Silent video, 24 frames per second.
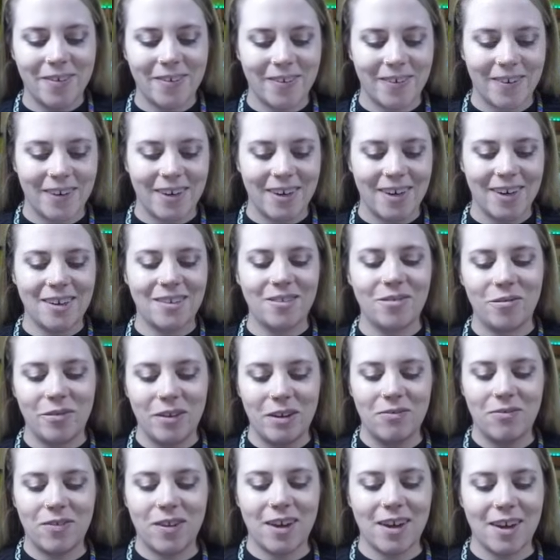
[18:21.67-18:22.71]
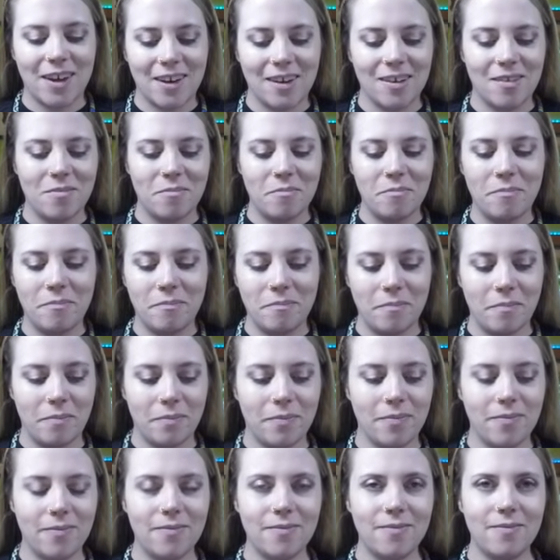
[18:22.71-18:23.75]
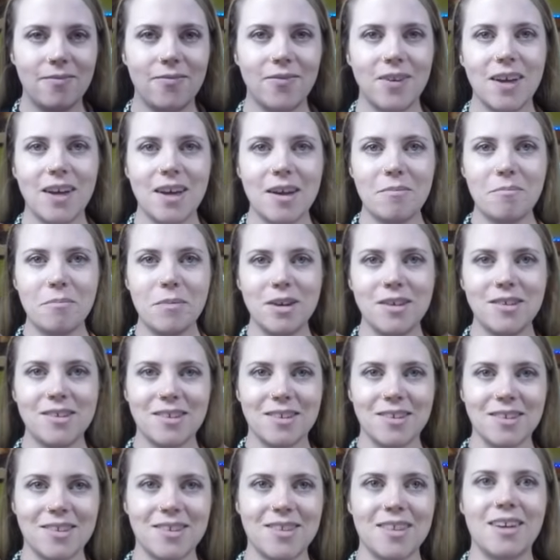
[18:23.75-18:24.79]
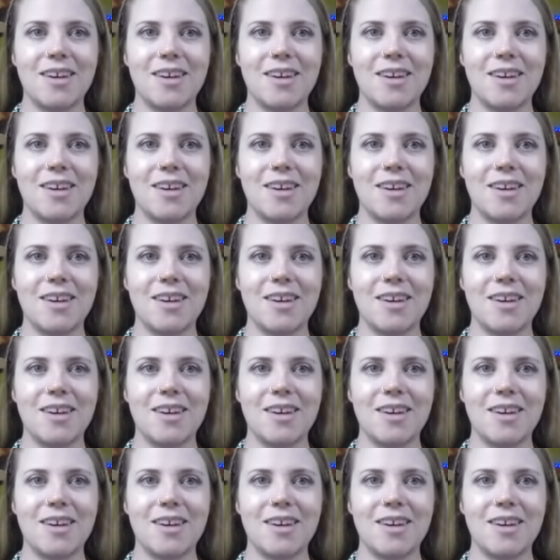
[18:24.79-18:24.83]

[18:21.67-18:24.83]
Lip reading: right? We've got muscles